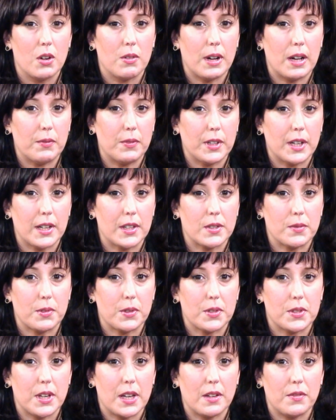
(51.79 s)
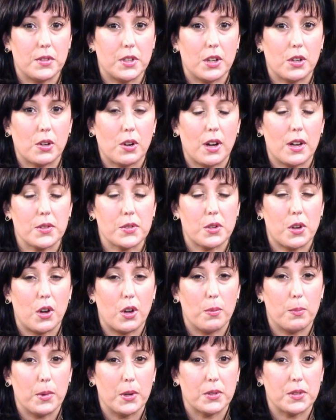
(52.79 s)
who advocates for safety across
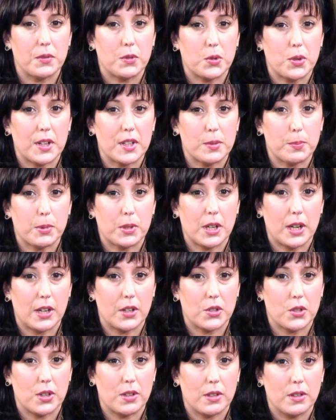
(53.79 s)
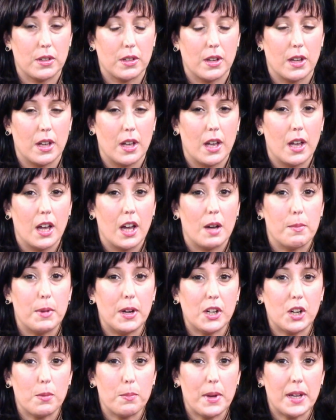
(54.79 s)
all modes of transportation.
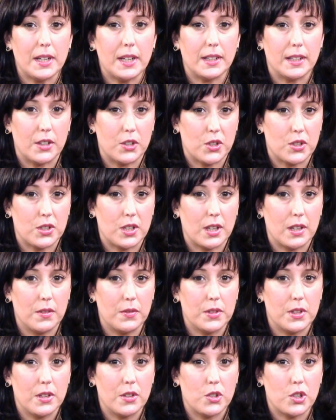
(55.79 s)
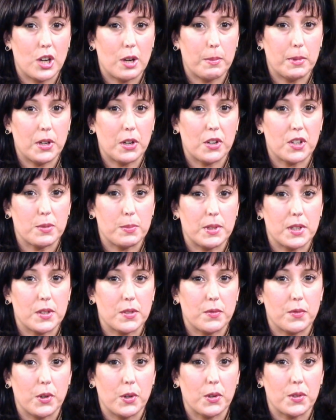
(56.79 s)
Among her many initiatives, Chairman Hersman
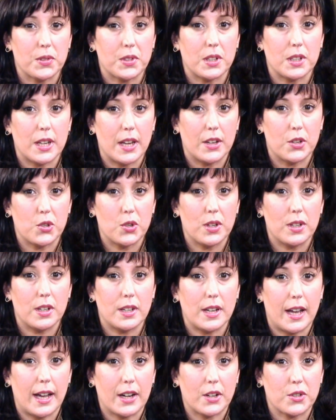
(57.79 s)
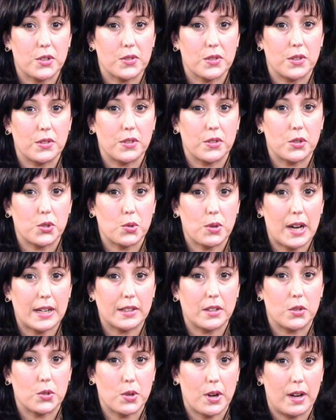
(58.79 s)
has focused attention and actions on
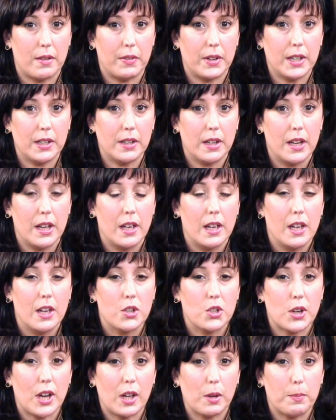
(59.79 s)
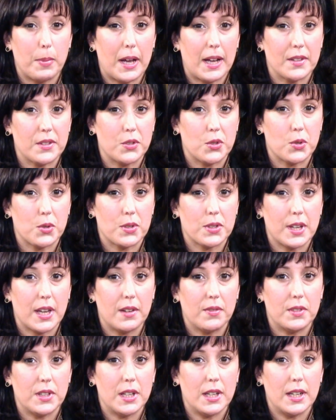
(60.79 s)
distracted driving, child passenger
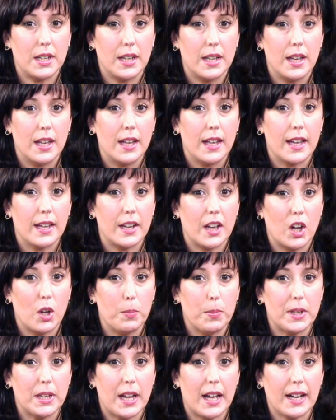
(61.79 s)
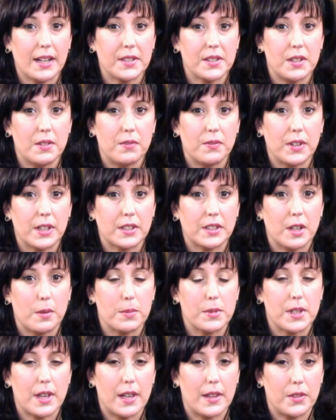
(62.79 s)
safety, and helping accident
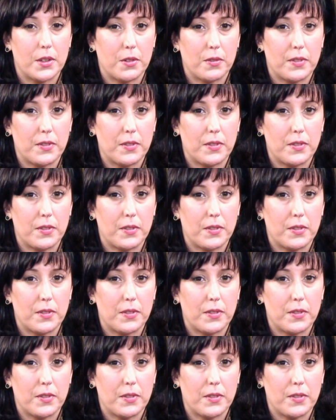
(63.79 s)
victims and